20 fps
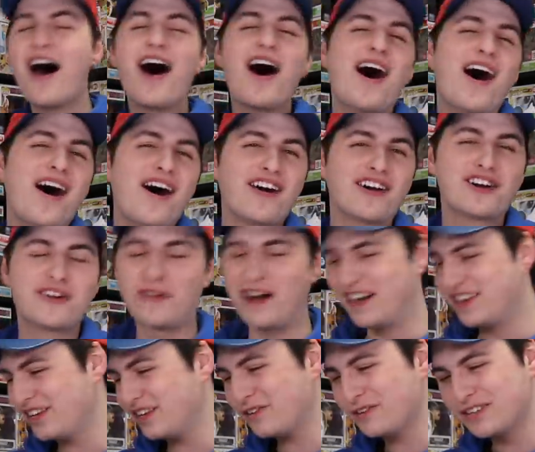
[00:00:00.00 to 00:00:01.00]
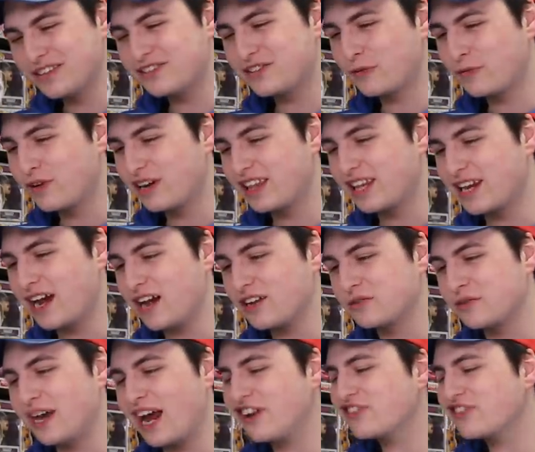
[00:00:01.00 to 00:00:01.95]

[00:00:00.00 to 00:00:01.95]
Oh, great. This one is a really nice one.